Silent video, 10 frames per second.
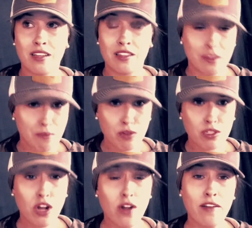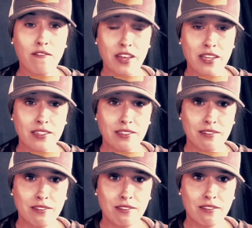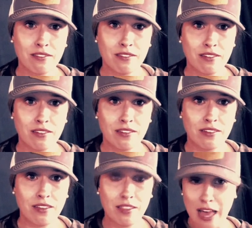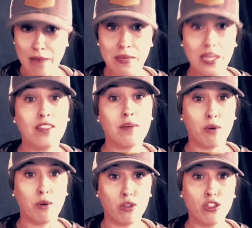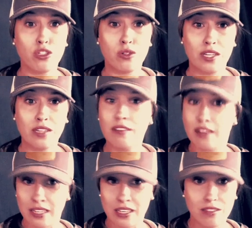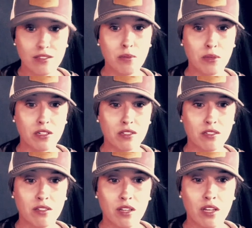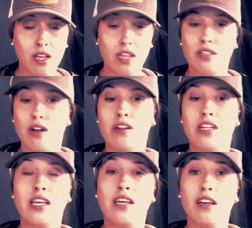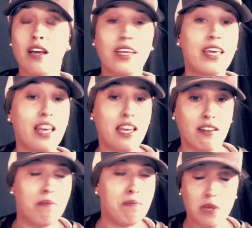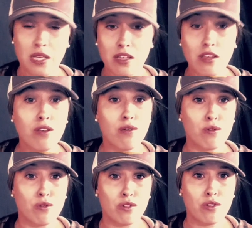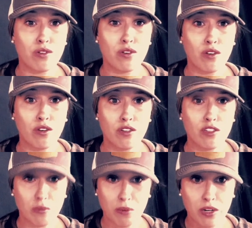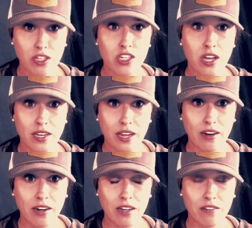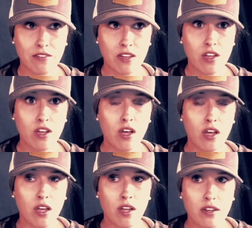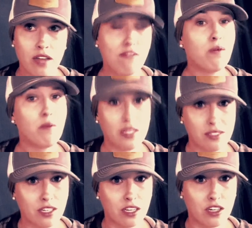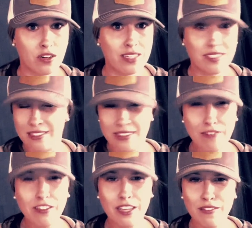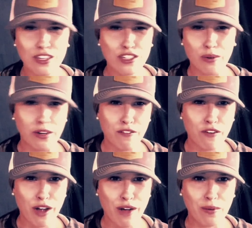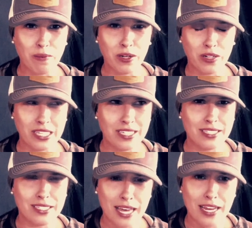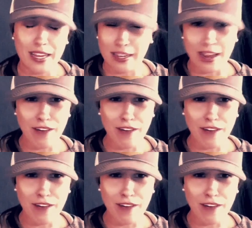the most current event, that being the Boulder shooting at King Soopers, is already, again, being used to push a narrative. Never waste a good crisis. Never give it a 24-hour period to set in.